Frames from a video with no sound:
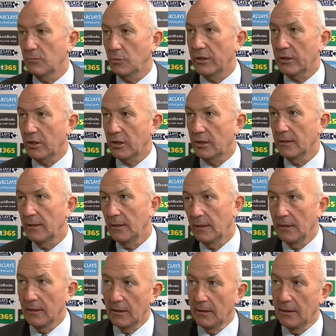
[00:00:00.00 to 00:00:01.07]
which,
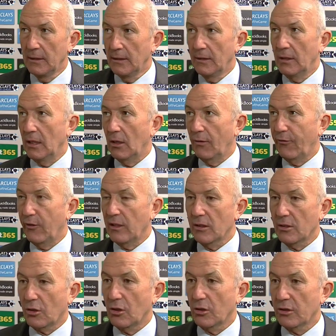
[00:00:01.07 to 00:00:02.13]
you know,
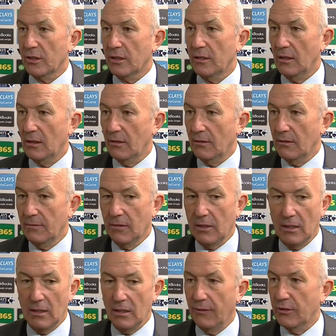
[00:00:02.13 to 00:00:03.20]
fingers crossed, in
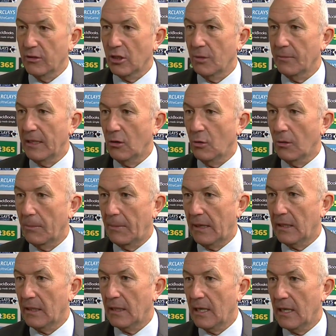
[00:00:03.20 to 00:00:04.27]
another time they go in the
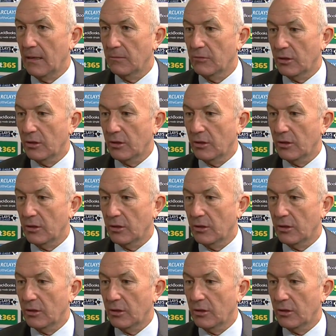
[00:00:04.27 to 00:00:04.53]
back of the net.